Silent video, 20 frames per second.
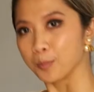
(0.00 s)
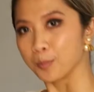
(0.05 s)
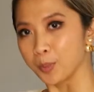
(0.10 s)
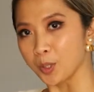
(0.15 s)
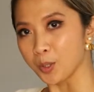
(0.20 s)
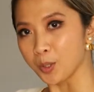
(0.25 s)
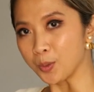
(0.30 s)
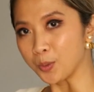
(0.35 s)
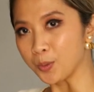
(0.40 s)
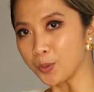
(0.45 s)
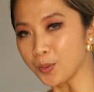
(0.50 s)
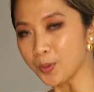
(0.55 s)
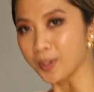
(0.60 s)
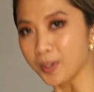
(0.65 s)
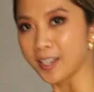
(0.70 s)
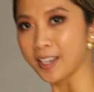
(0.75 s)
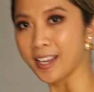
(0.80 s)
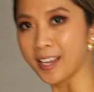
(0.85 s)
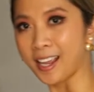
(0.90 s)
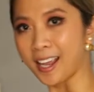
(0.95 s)
Blue
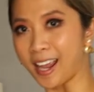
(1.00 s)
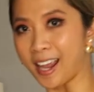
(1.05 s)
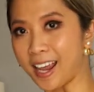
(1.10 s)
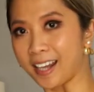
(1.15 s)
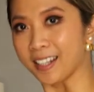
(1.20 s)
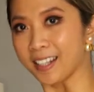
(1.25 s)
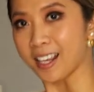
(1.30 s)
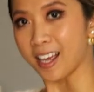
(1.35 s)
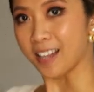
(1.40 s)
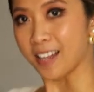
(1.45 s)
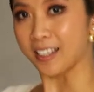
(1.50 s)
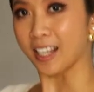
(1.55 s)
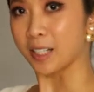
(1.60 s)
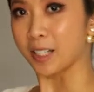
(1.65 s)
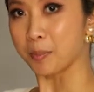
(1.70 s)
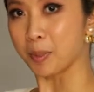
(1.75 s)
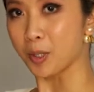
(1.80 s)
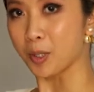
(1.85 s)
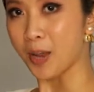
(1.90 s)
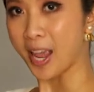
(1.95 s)
and
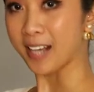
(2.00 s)
another blue